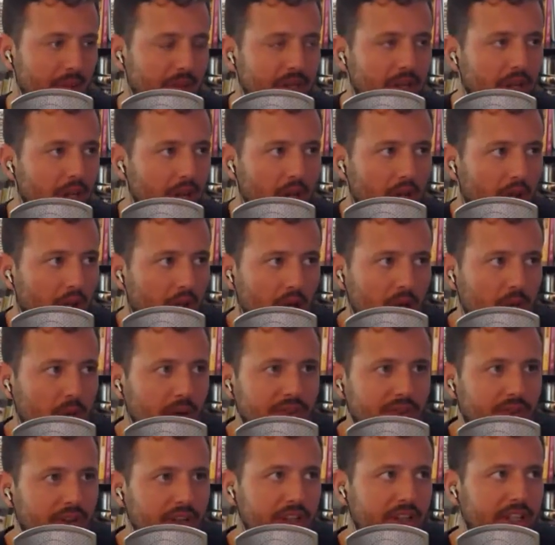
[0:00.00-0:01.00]
And
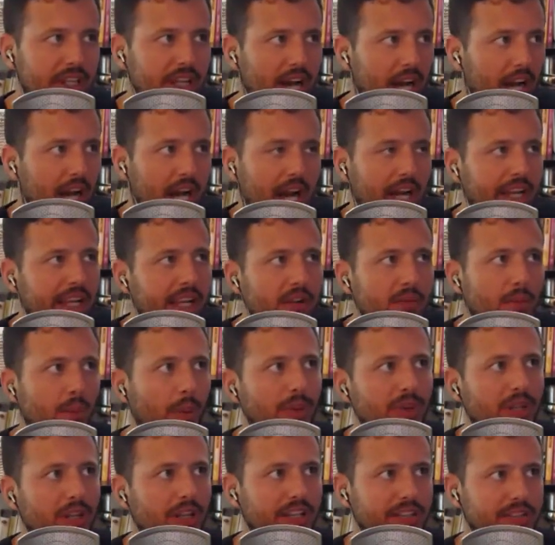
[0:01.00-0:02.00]
quite frankly, I can't
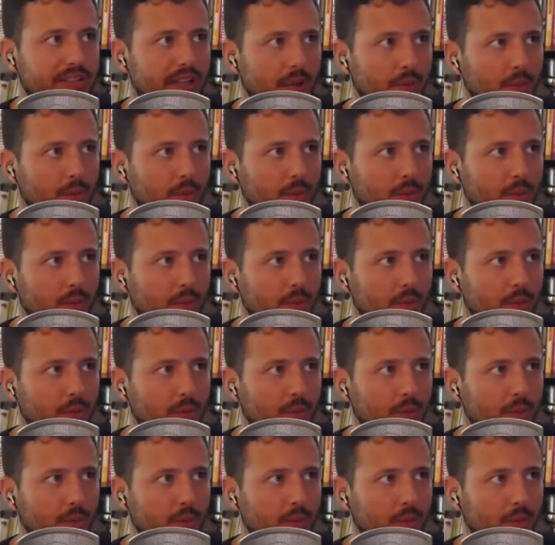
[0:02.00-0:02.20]
remember the last